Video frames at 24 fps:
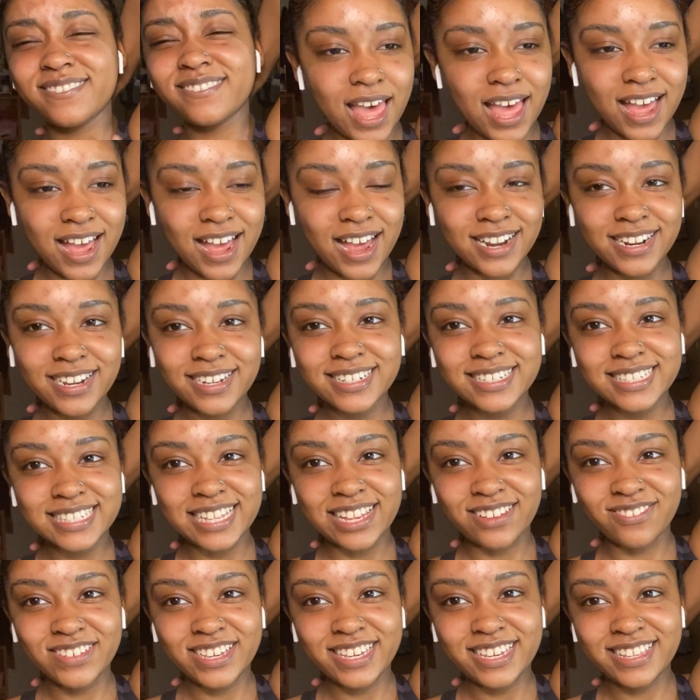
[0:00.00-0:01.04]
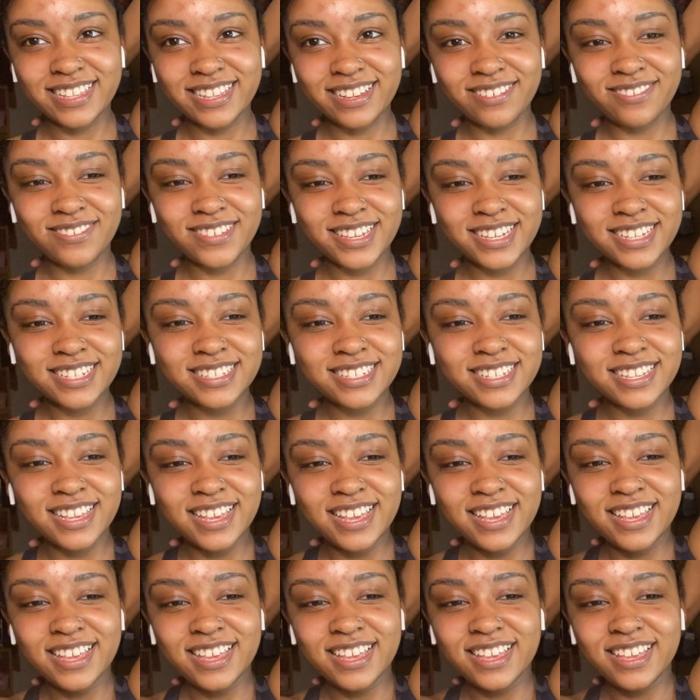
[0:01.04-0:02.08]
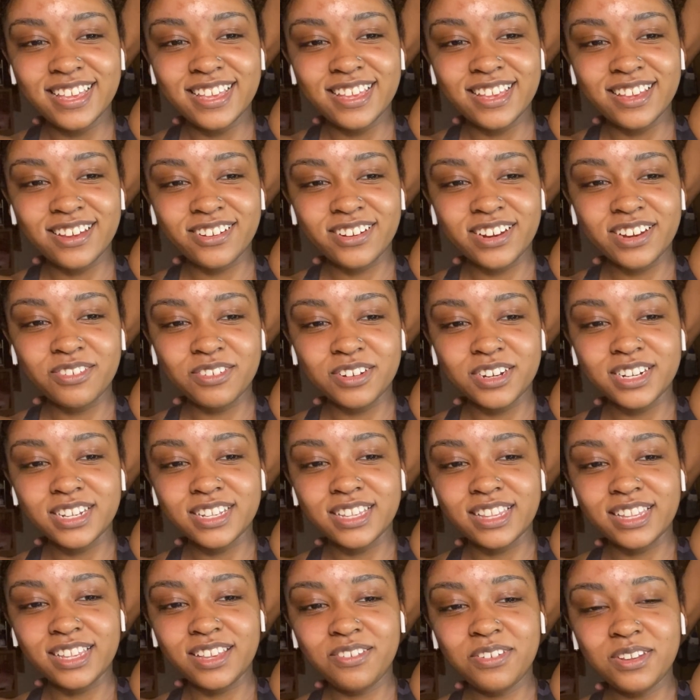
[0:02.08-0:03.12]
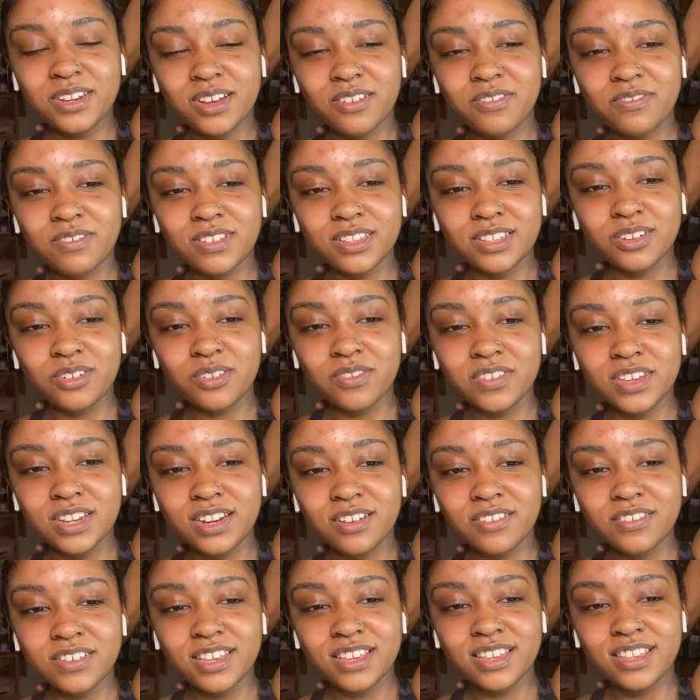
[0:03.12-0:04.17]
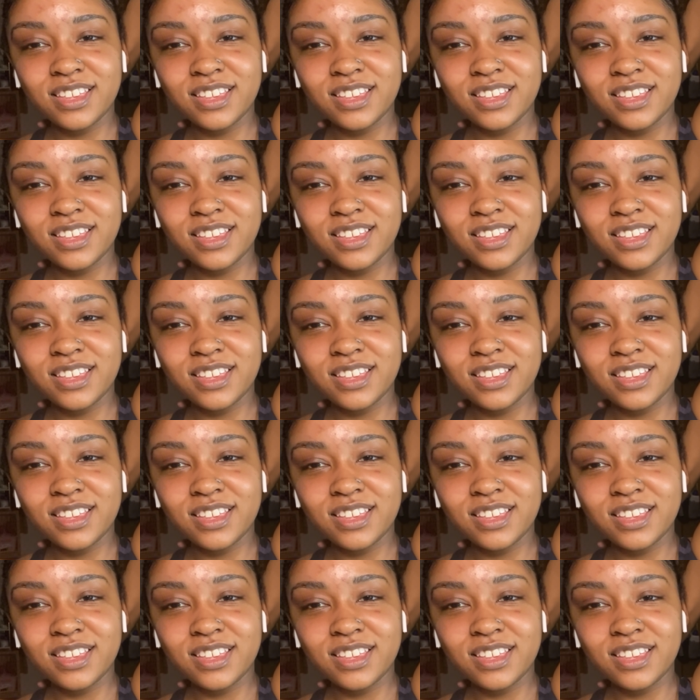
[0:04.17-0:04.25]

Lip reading: I gotta stop making that face. All right, we're gonna lift up a little bit of it.